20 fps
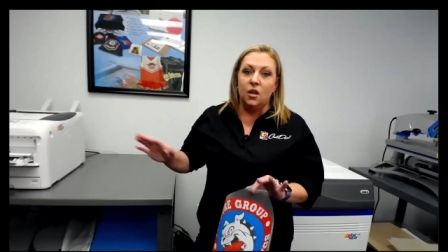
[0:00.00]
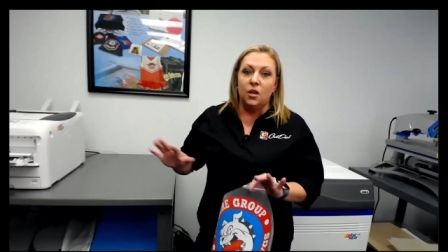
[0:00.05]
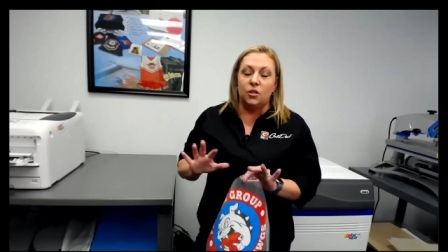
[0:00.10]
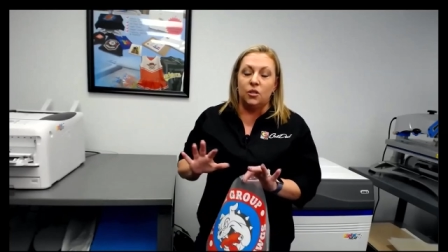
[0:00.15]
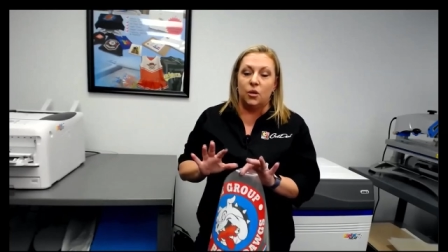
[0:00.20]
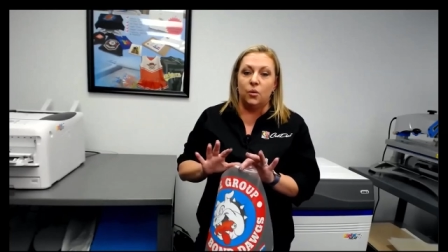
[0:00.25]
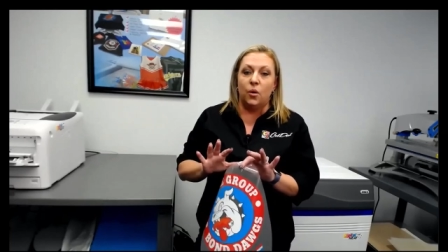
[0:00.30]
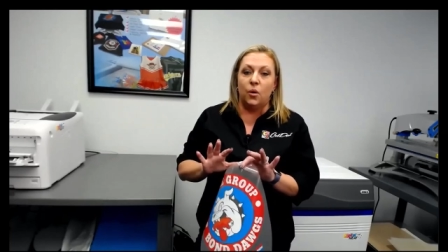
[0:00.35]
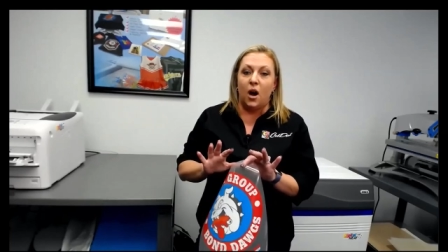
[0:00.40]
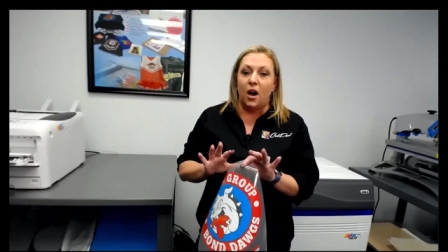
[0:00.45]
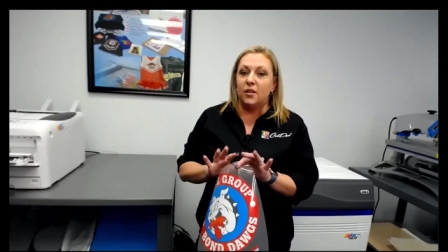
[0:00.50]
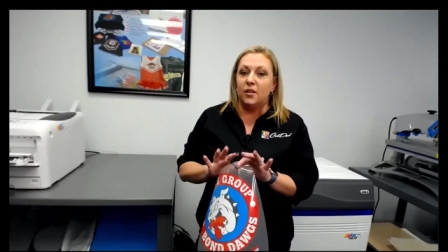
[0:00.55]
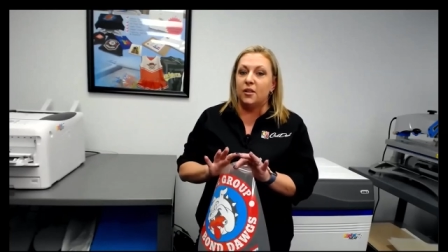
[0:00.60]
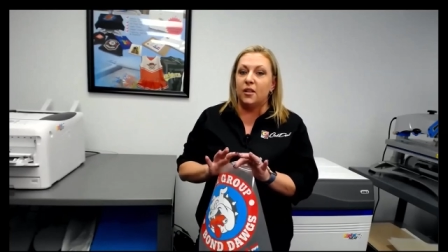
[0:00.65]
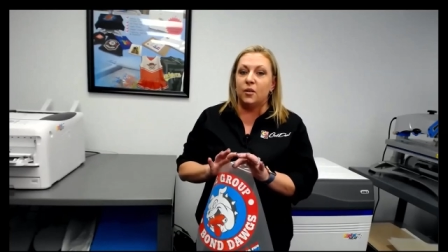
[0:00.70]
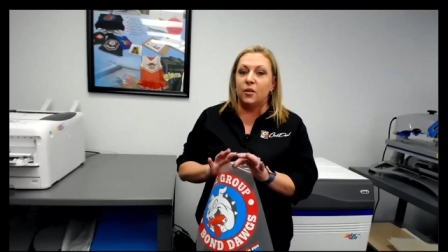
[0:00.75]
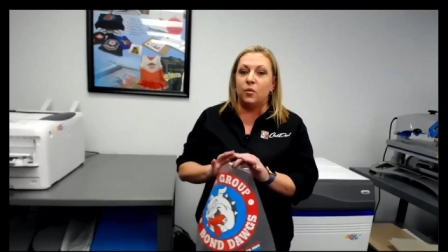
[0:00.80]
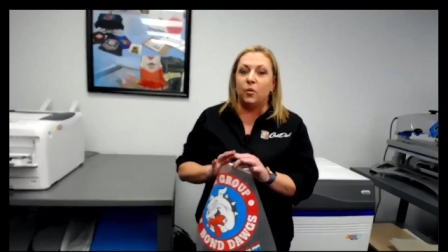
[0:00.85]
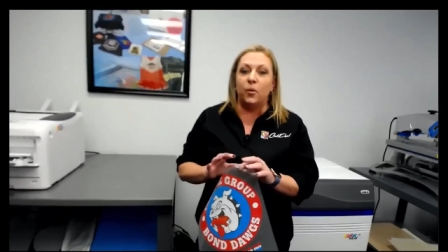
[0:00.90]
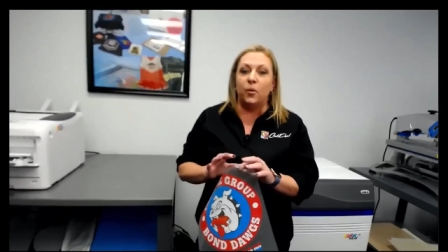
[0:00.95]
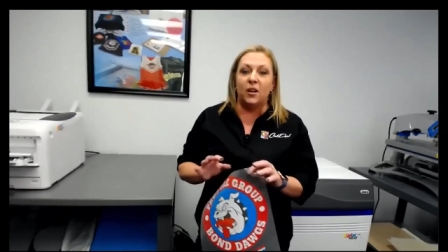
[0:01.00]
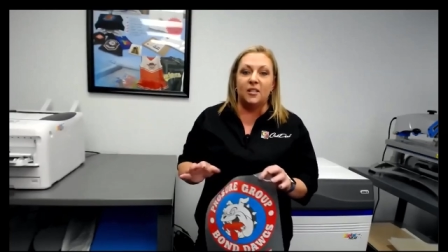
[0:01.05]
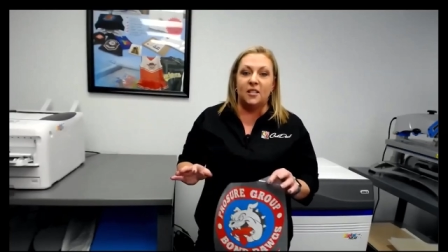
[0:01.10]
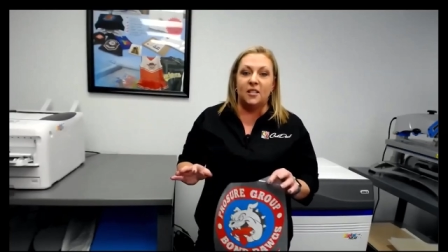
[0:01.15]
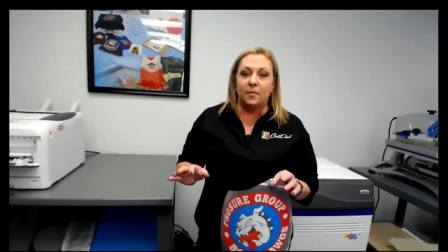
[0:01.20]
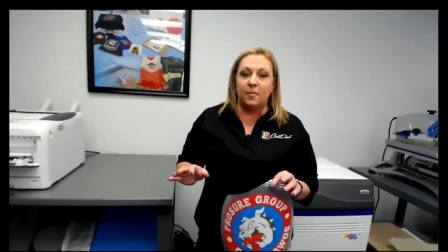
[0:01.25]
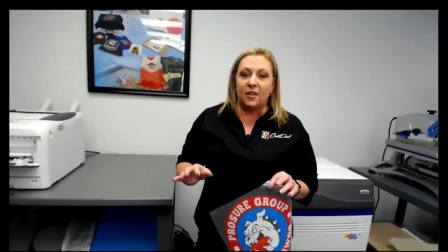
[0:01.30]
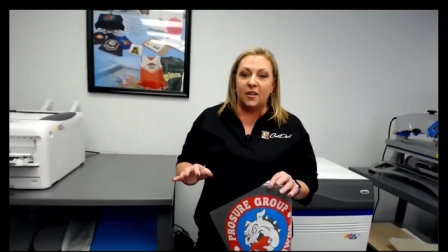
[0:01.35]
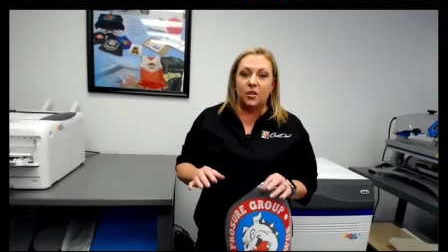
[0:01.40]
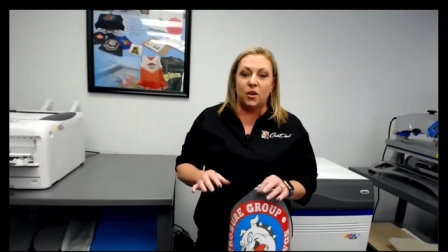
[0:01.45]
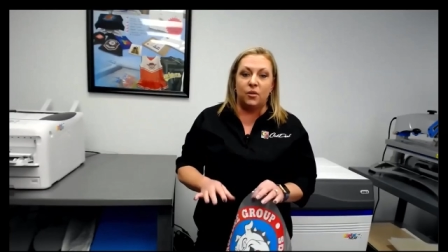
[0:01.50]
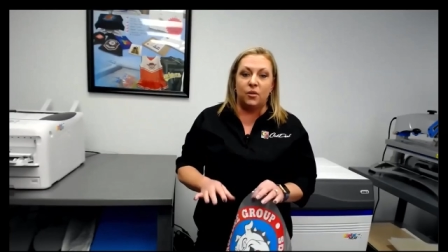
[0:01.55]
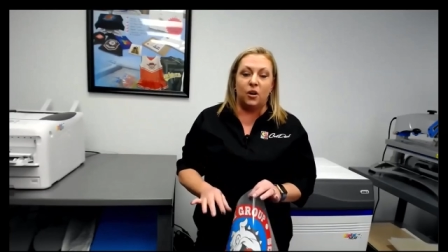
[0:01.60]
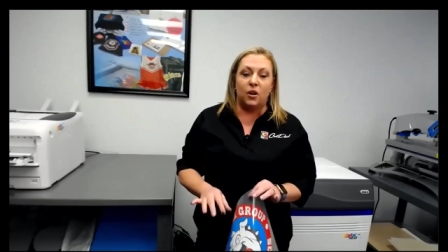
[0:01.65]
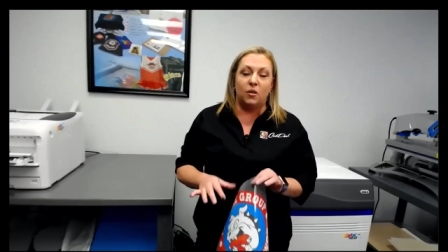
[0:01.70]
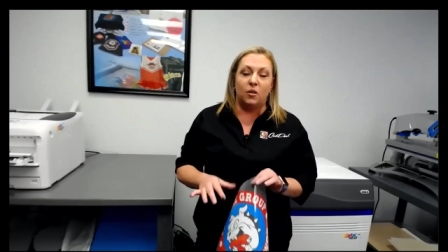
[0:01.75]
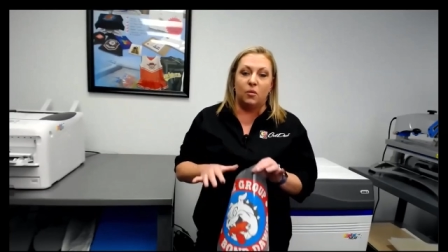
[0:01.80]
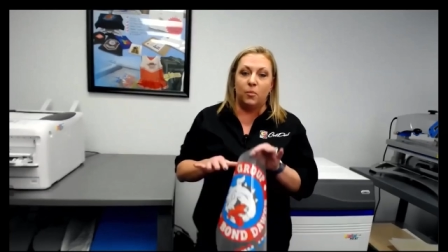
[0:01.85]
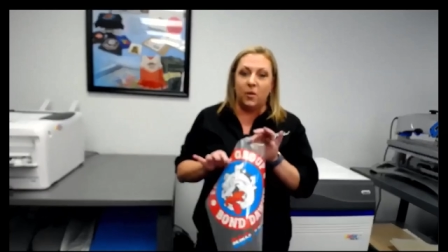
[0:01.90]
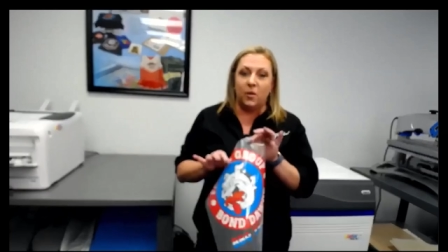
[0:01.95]
So other than replacing my toner
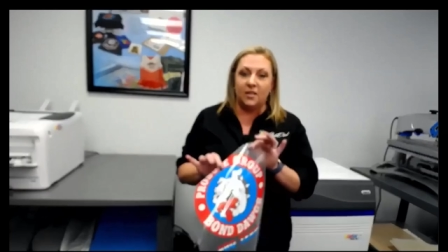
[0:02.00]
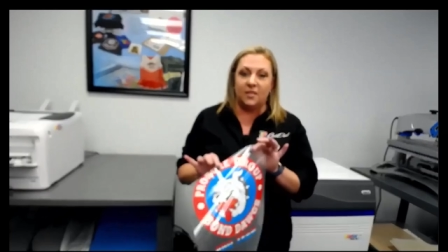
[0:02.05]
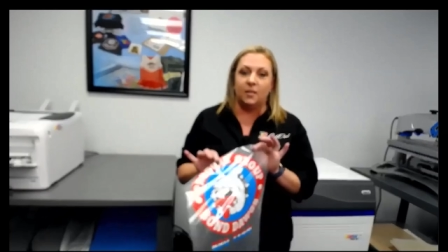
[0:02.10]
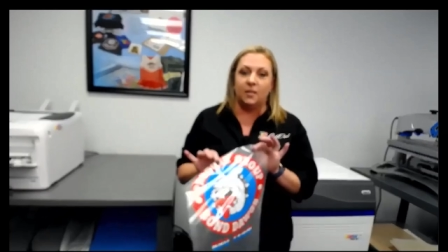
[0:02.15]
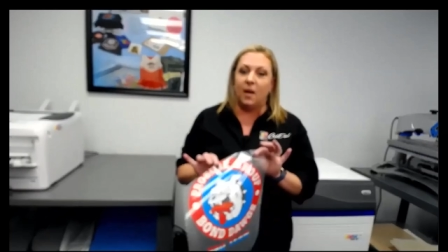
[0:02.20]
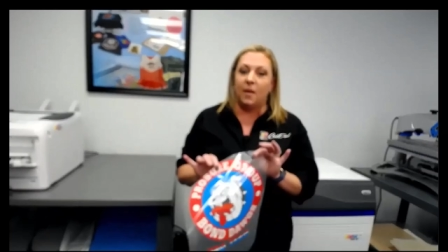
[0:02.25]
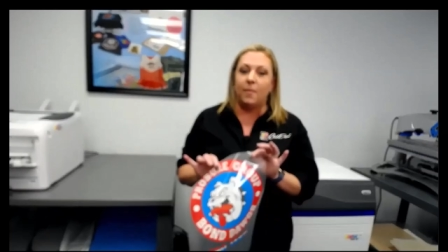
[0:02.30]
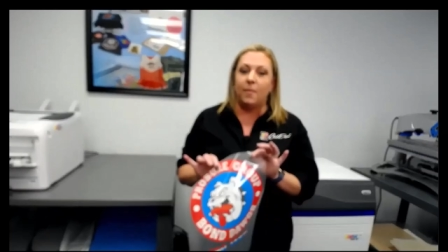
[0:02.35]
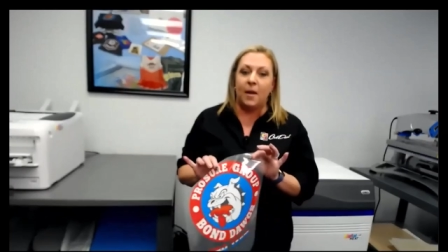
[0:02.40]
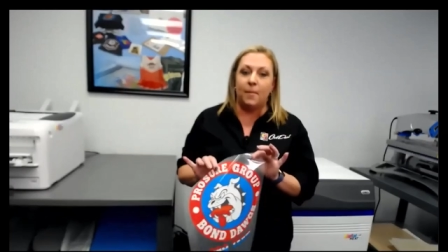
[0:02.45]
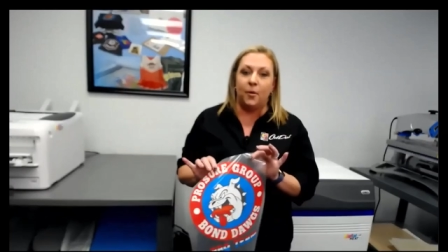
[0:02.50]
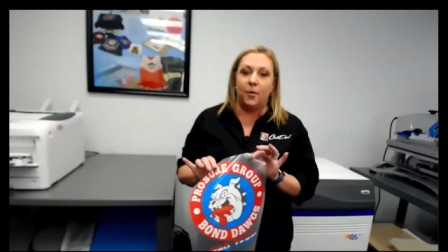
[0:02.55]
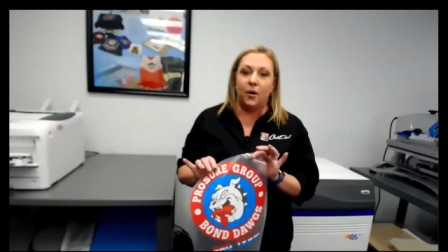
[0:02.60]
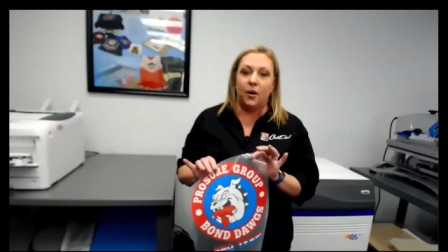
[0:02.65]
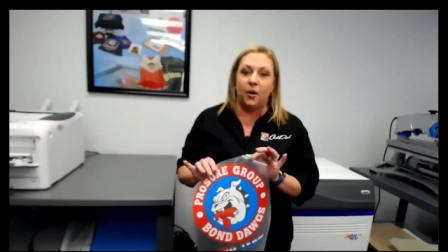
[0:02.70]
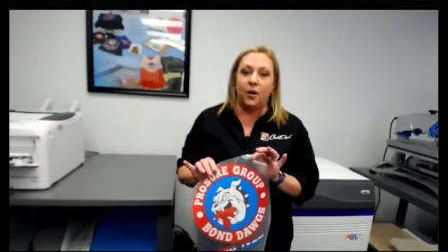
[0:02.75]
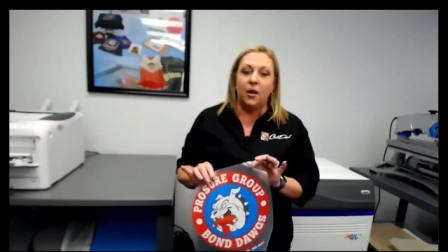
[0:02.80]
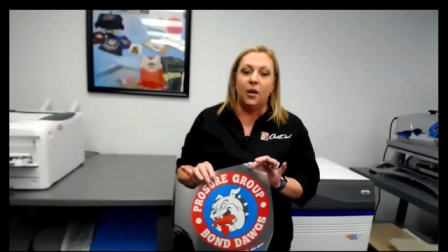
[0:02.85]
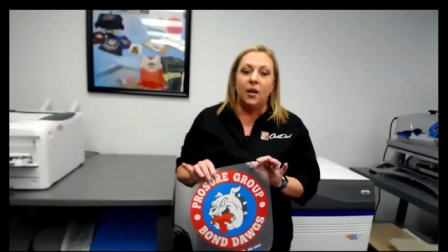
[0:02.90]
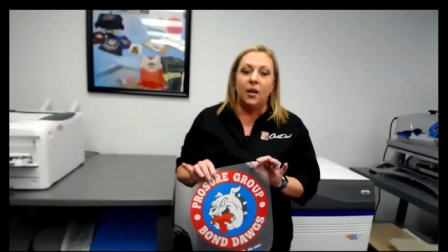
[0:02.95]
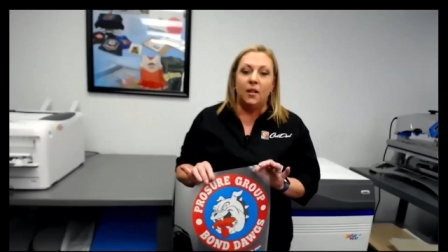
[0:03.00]
and replacing my paper,